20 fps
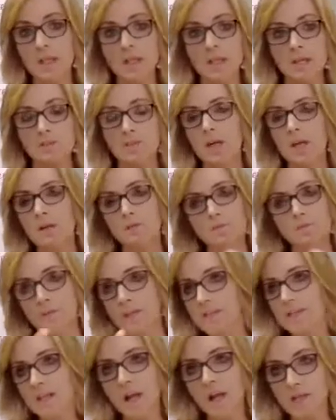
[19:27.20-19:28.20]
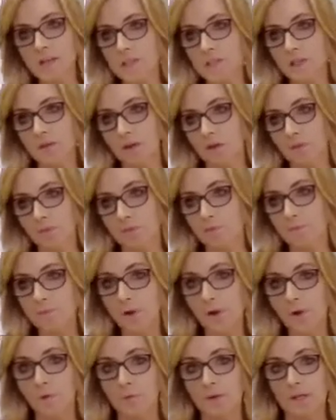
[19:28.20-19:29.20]
that are fantastic on the
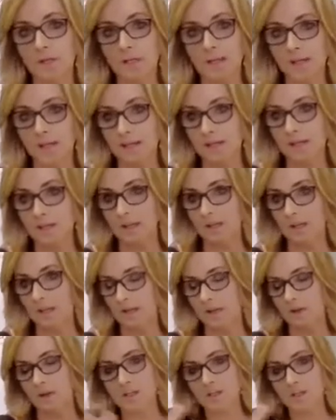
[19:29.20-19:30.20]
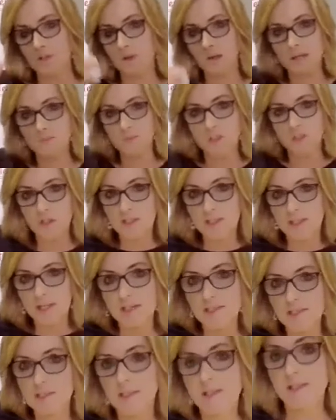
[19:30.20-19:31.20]
phone. And gosh, I was just
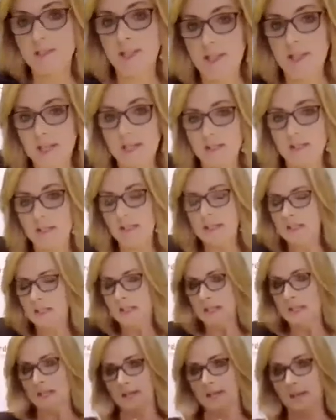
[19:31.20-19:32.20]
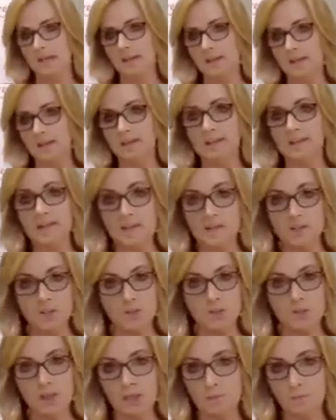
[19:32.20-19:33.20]
asked this again
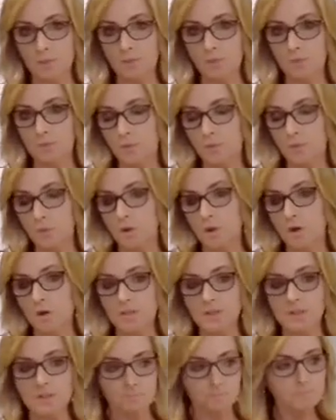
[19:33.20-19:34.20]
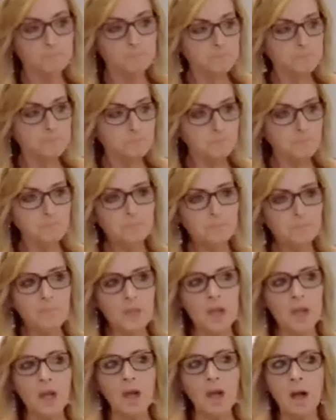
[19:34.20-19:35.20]
yesterday about the phone calls.
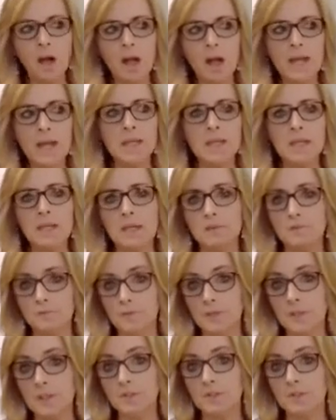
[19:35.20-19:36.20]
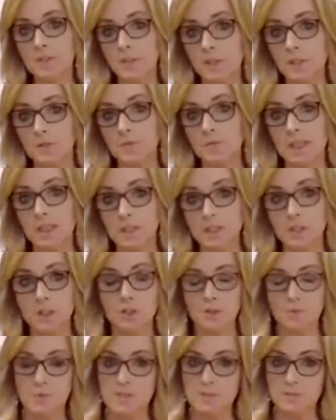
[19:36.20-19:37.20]
I feel that you need to
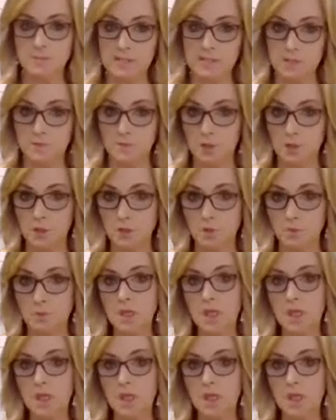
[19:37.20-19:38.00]
do what's best for you.